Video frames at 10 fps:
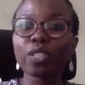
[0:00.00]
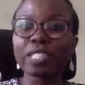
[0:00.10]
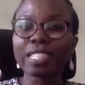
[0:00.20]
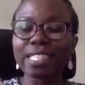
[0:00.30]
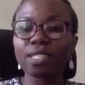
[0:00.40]

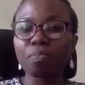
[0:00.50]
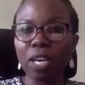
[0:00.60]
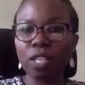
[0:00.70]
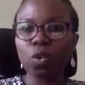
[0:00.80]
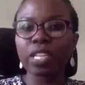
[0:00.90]
this
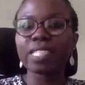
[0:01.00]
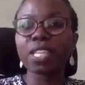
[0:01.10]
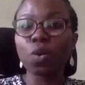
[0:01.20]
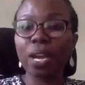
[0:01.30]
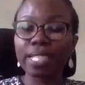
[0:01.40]
person is the
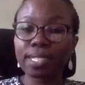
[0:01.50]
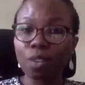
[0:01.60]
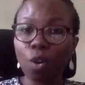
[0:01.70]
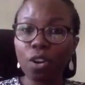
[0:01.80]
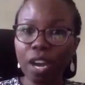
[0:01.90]
right
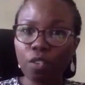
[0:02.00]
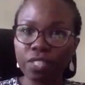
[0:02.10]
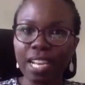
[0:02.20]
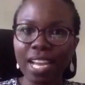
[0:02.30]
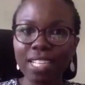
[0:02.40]
owner of the
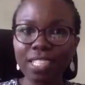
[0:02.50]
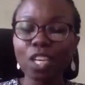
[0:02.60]
land,